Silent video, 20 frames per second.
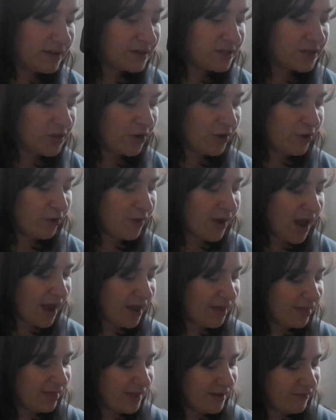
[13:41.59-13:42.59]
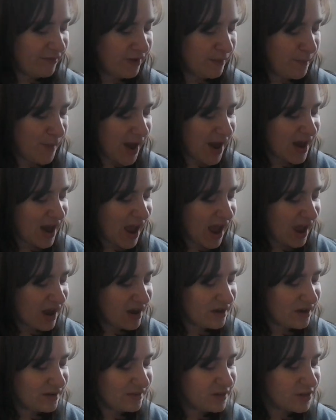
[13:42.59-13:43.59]
So you can't live in
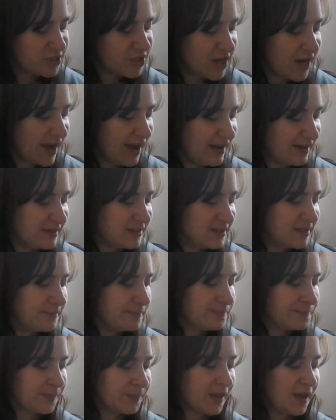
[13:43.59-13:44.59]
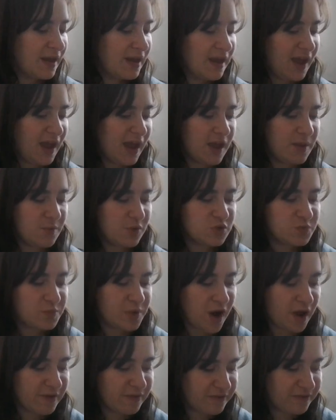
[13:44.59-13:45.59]
Manhattan? She asked. Amos's
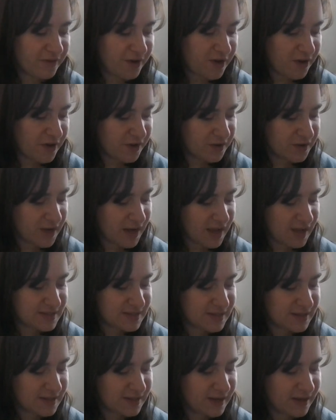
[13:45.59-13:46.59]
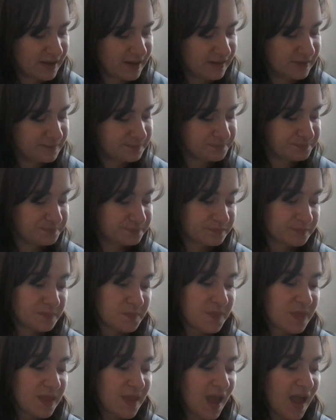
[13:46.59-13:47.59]
brow furrowed as it
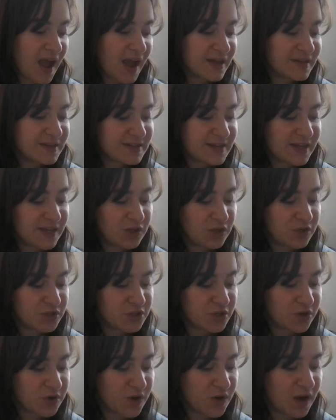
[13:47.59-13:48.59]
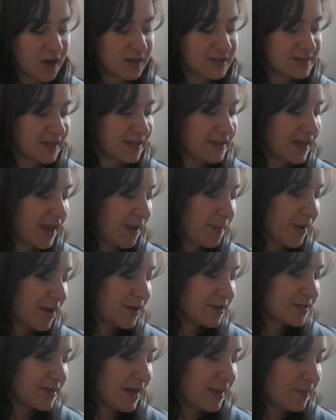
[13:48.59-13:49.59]
as he looked across at the
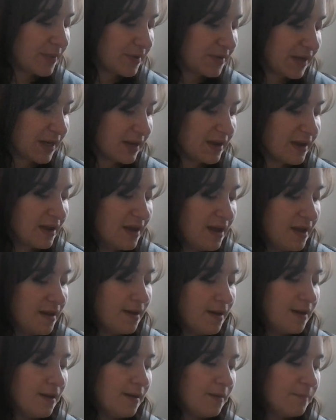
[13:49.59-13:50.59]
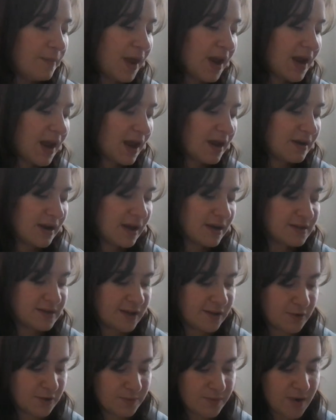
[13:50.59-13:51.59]
Empire State Building. Manhattan has
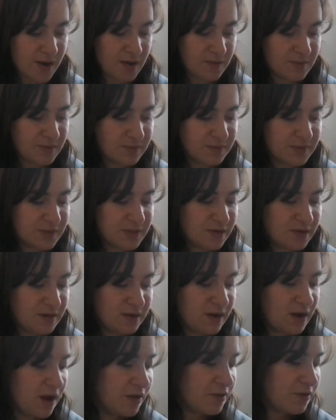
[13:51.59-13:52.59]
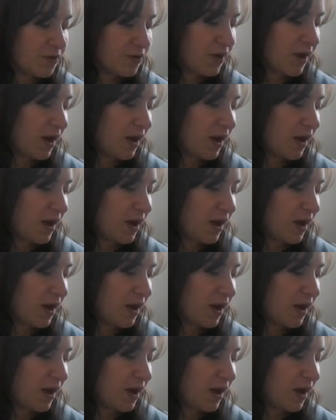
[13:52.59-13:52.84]
other problems, other